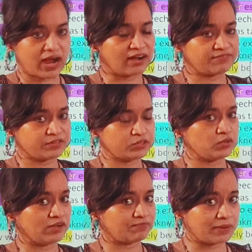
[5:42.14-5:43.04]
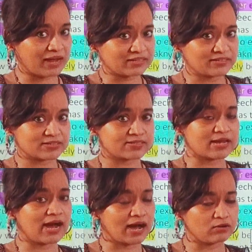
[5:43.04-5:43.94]
after you have
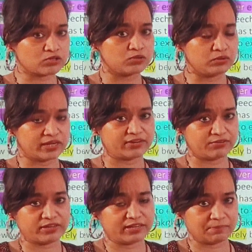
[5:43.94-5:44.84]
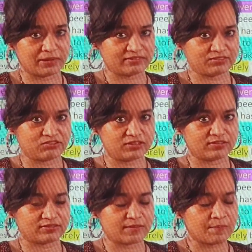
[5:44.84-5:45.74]
practiced how to look at reading
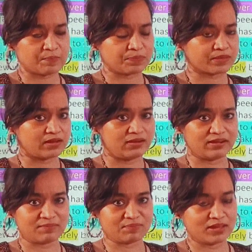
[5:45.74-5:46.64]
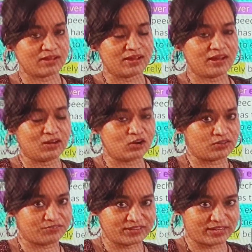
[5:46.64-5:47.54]
passages a lot
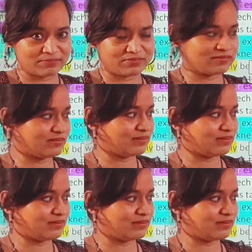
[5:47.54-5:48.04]
of times.